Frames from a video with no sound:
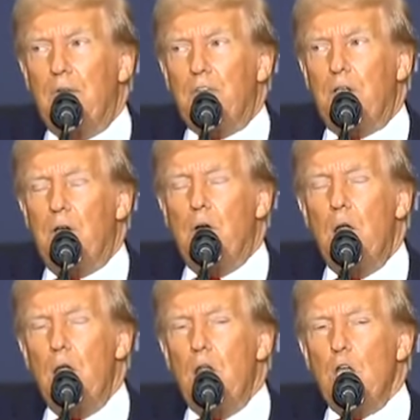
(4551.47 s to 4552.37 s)
So
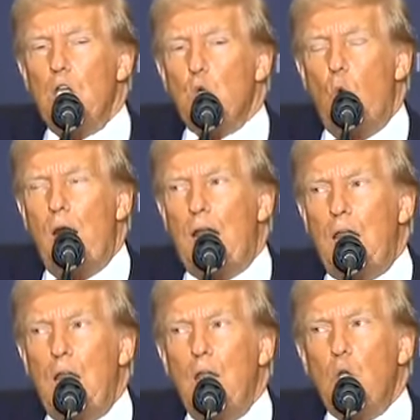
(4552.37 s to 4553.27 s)

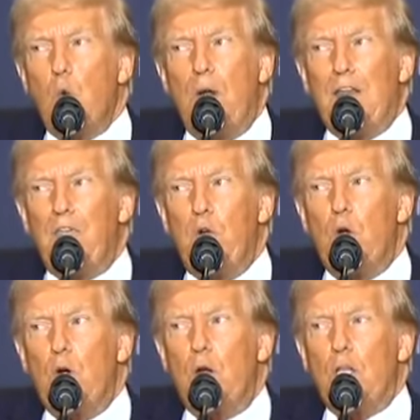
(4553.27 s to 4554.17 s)

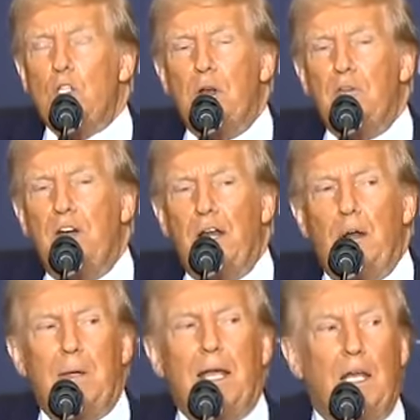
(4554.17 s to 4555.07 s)
2024 is our final
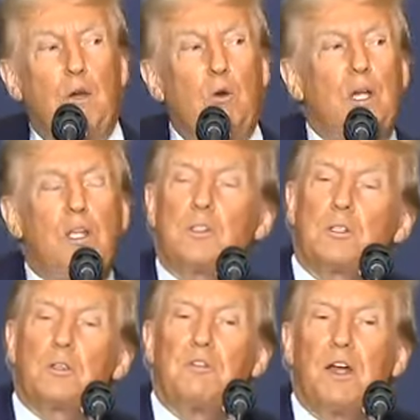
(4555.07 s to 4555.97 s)
battle. It really is. It's
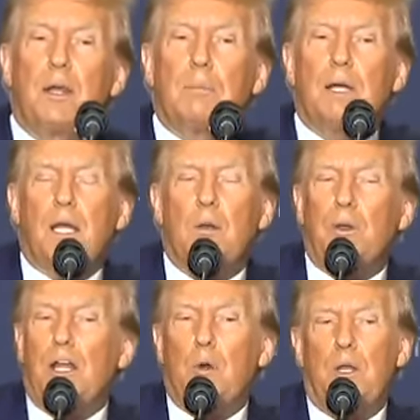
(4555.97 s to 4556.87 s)
our final battle. We've
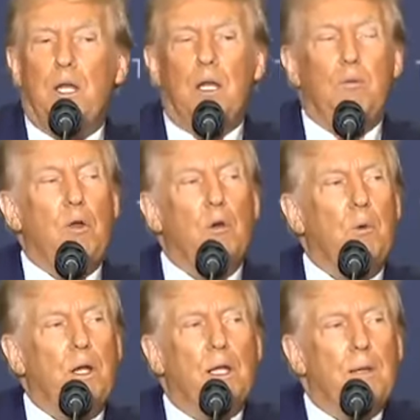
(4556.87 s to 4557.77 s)
got to win it. If we don't win it,